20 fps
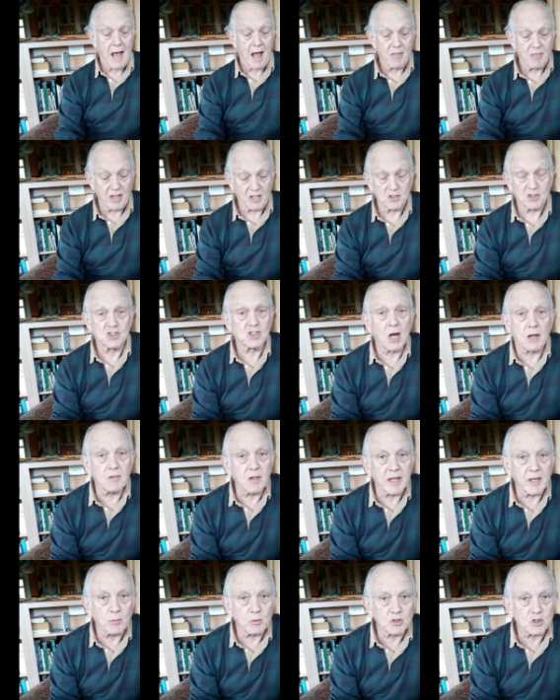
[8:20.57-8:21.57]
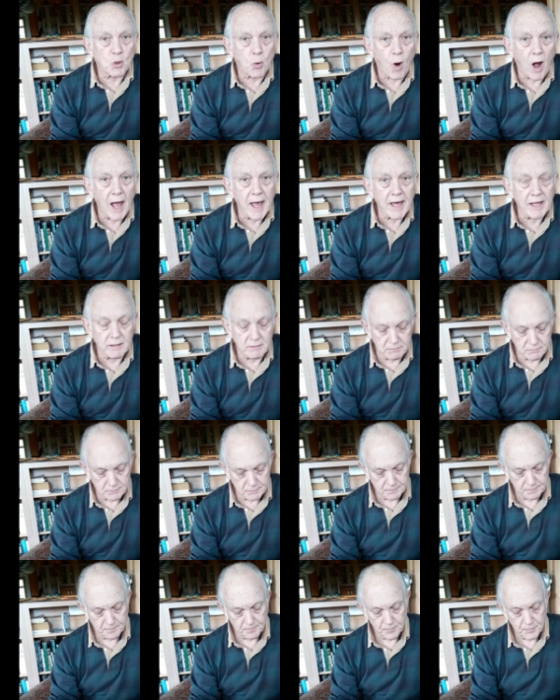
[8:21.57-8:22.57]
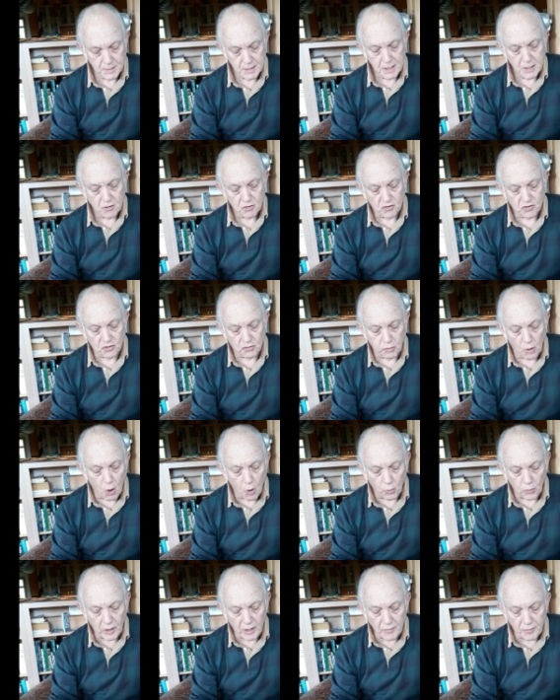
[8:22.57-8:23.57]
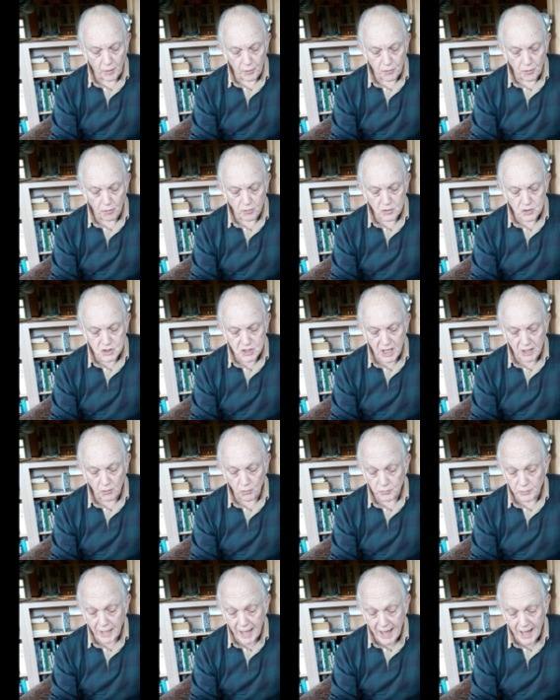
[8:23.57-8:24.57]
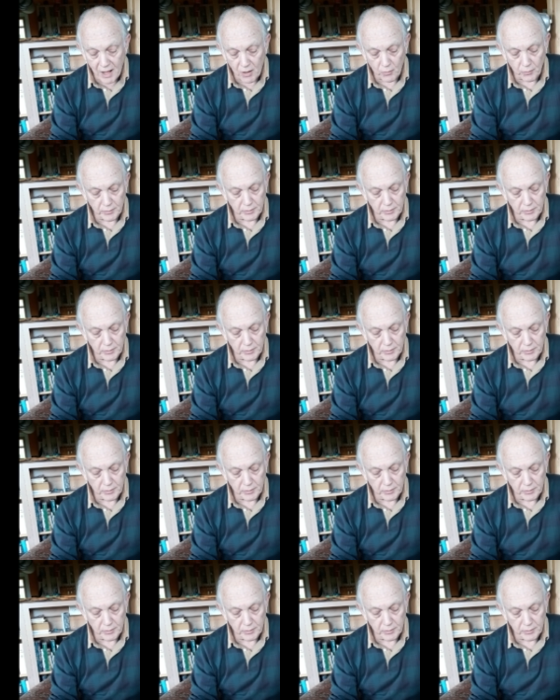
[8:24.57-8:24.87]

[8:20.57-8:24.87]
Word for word: Then suddenly it was quiet. Slowly the dirt settled down.